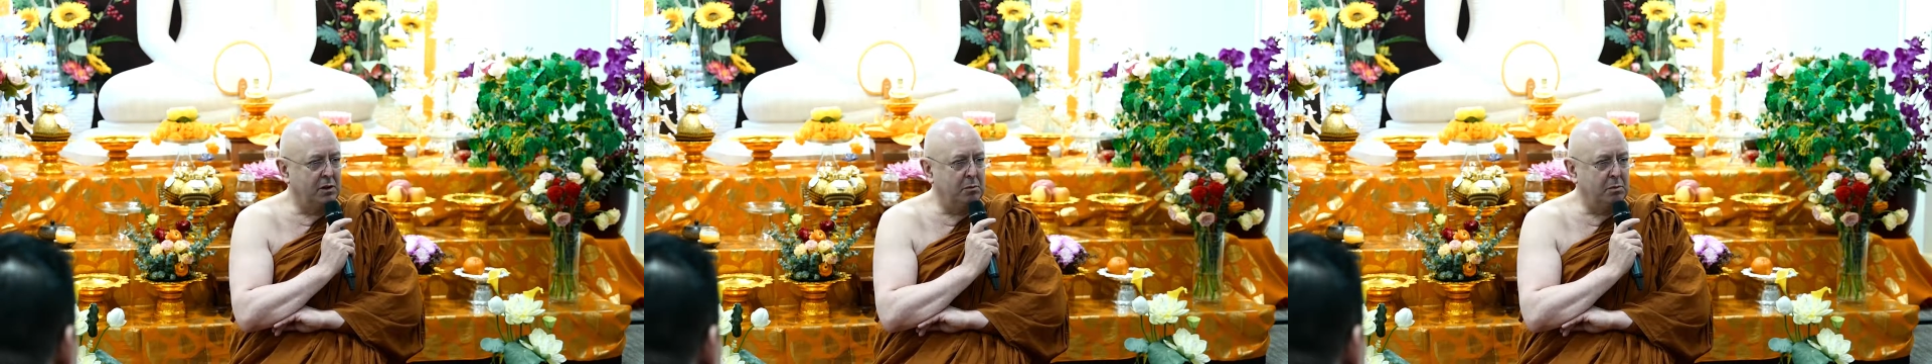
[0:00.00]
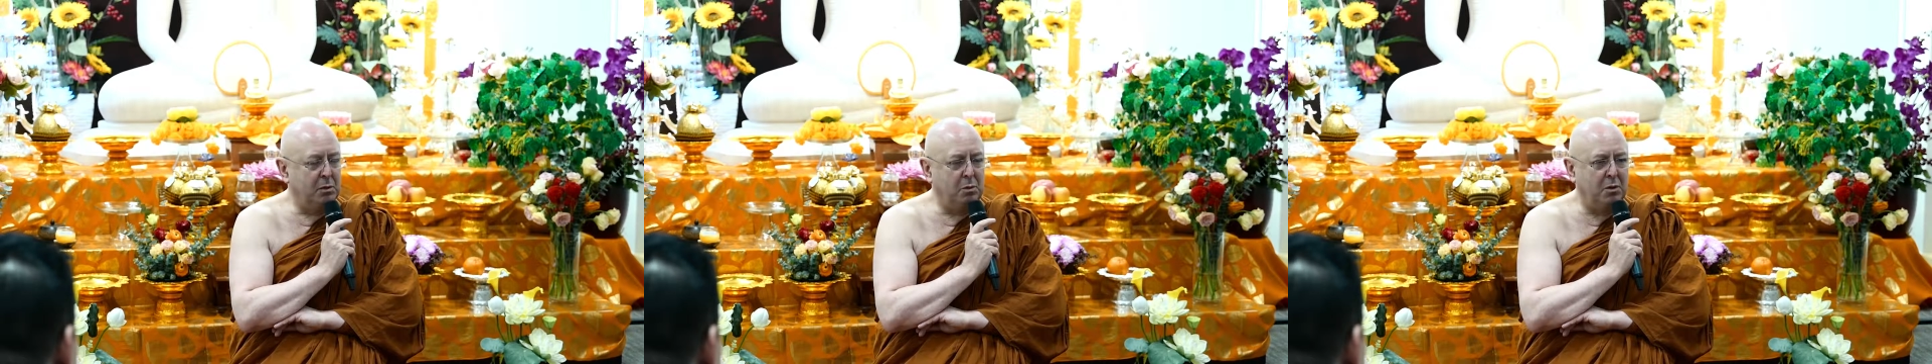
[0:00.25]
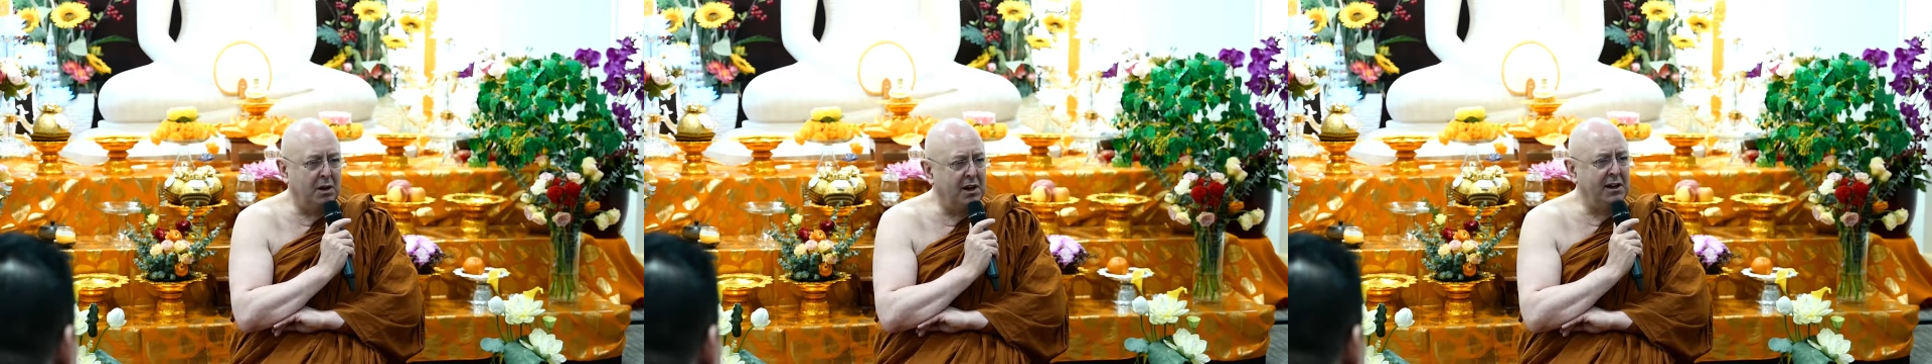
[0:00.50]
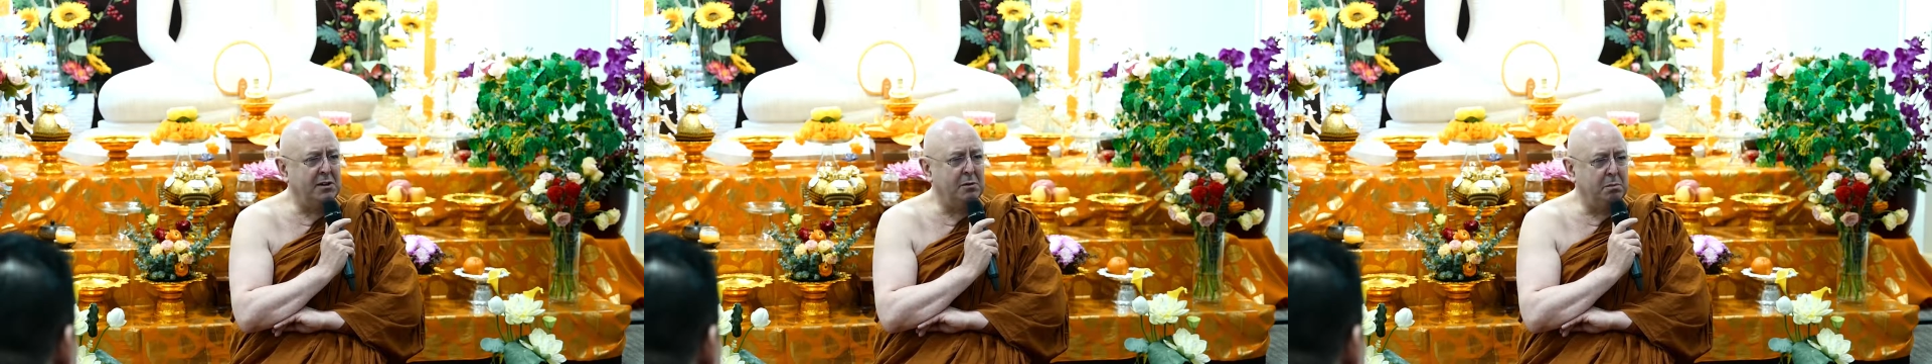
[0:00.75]
But
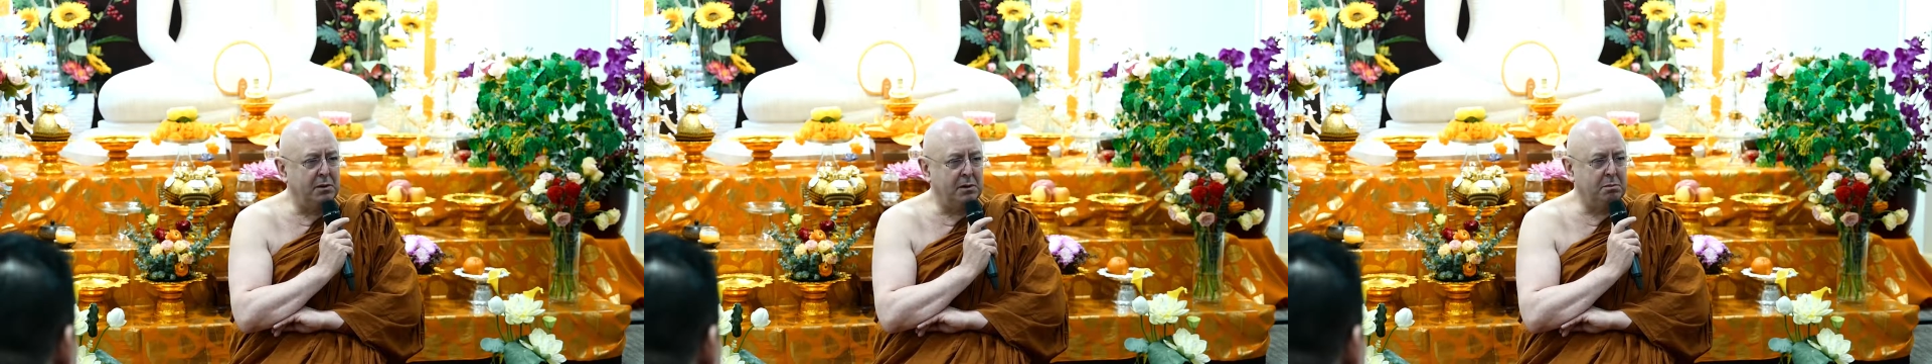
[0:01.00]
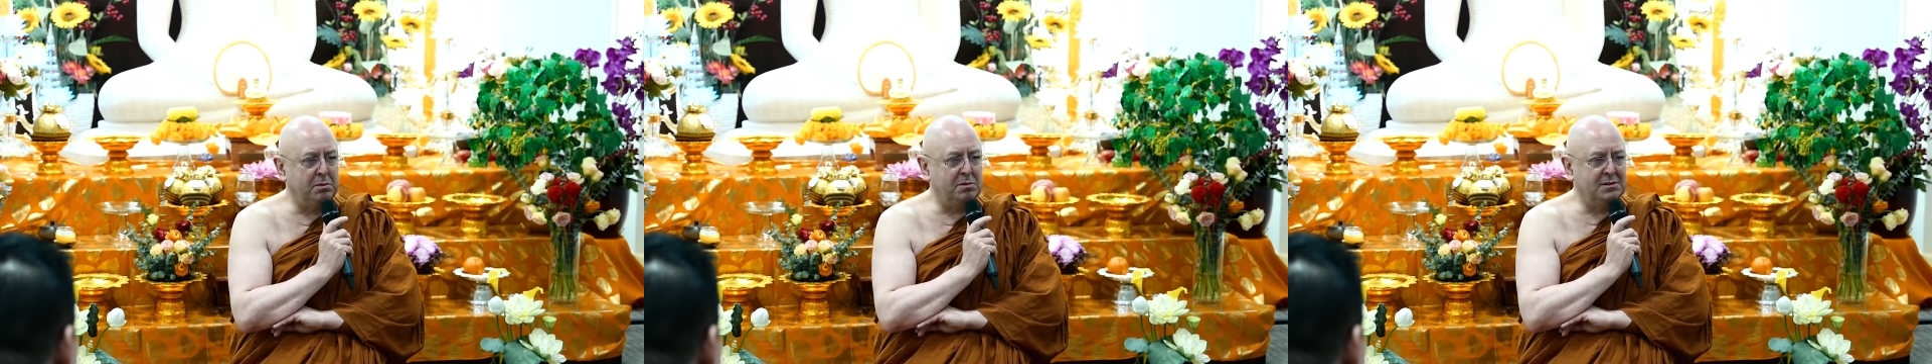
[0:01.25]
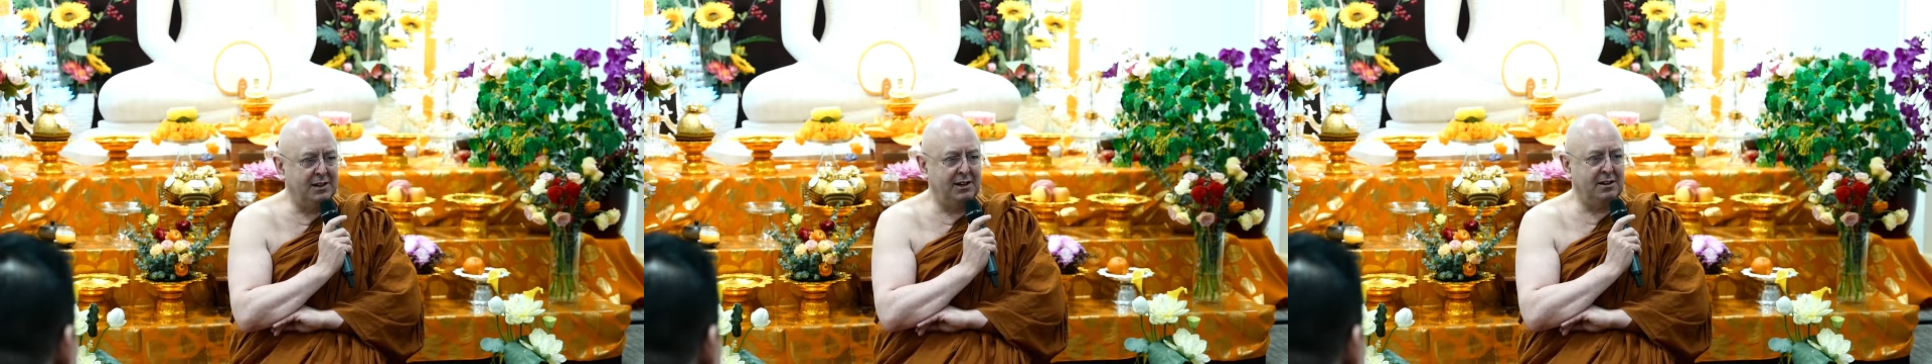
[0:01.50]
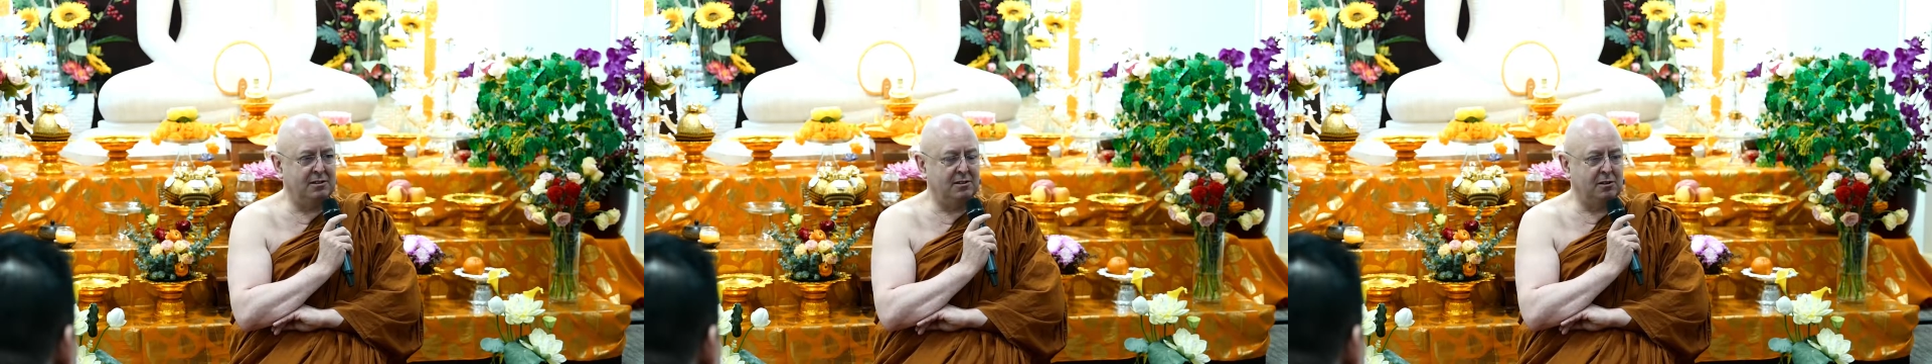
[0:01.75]
why do people
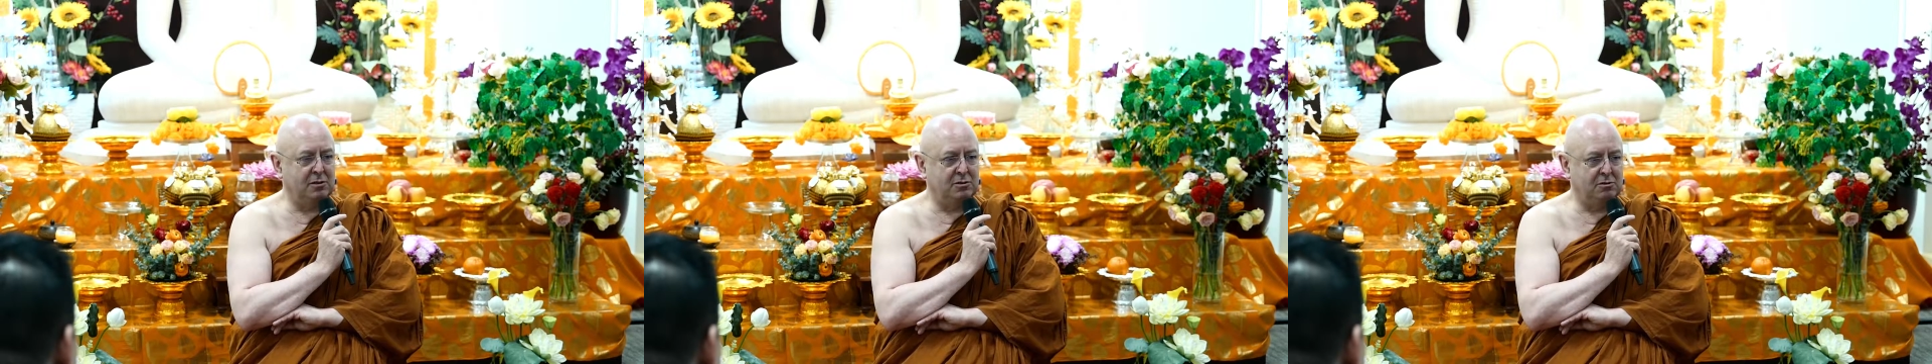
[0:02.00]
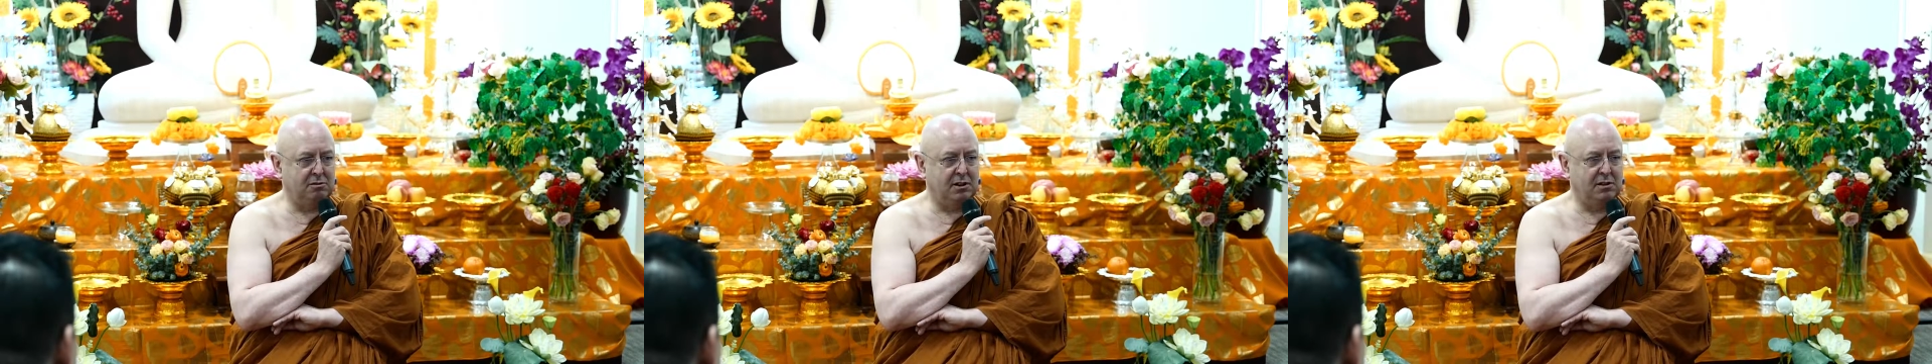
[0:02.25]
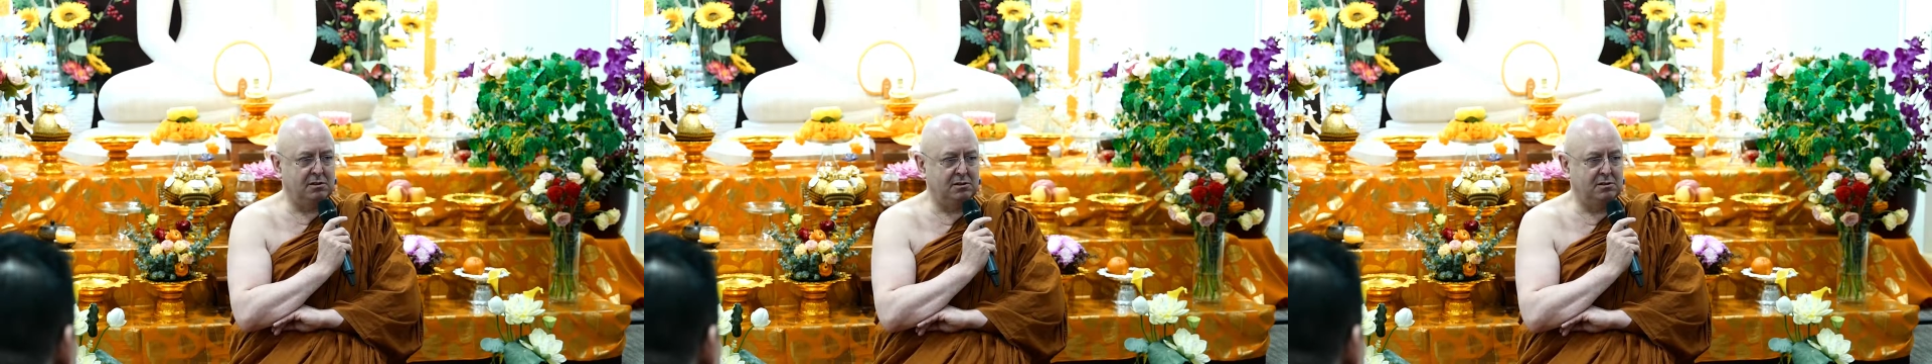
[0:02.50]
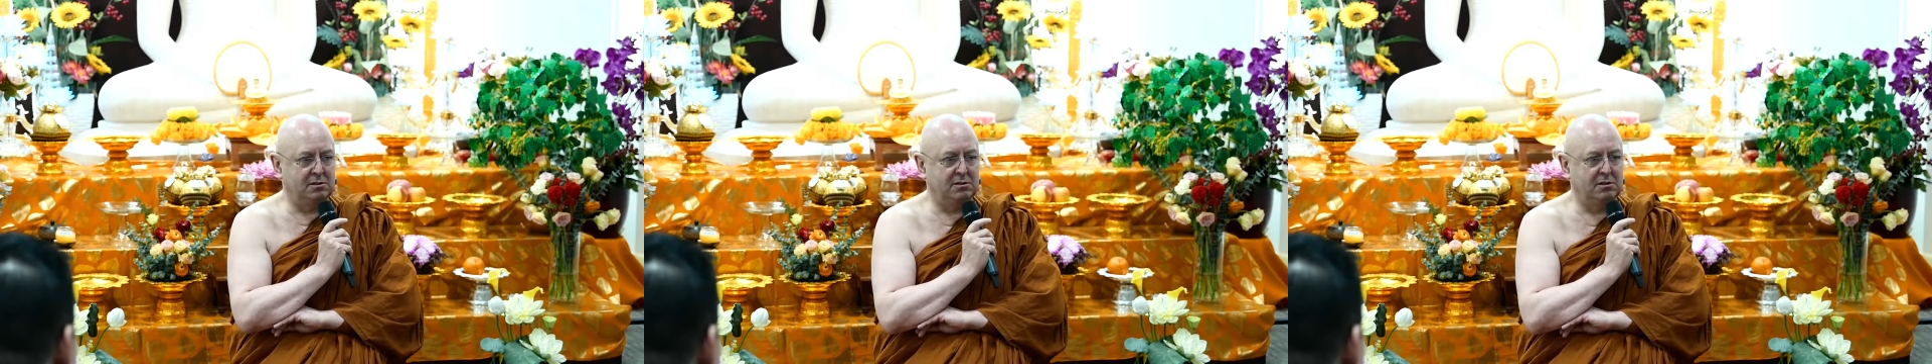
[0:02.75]
take those
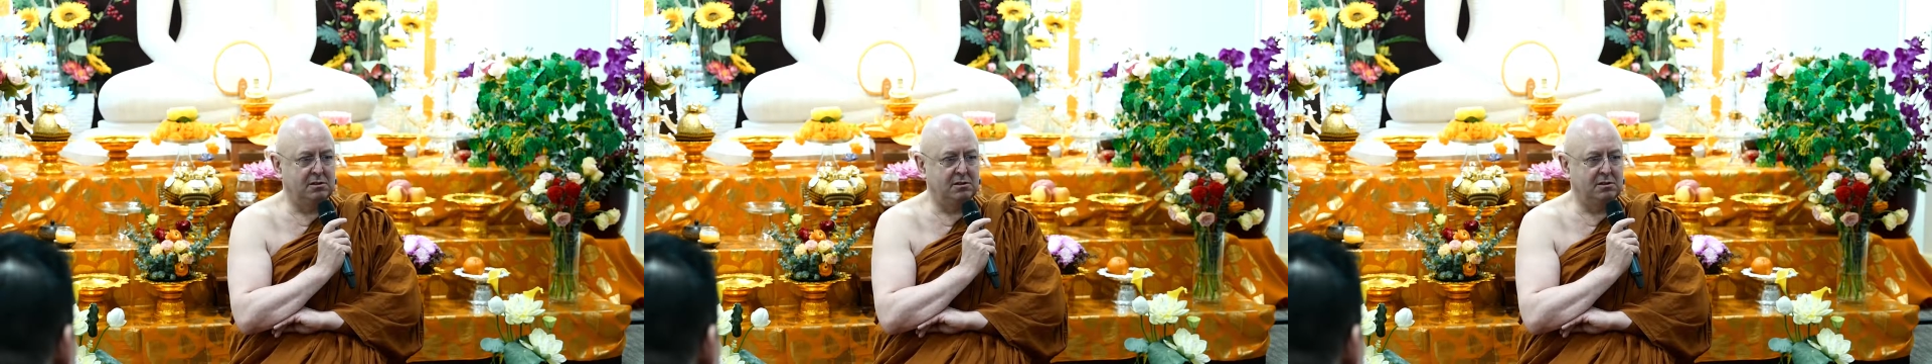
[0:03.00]
drugs?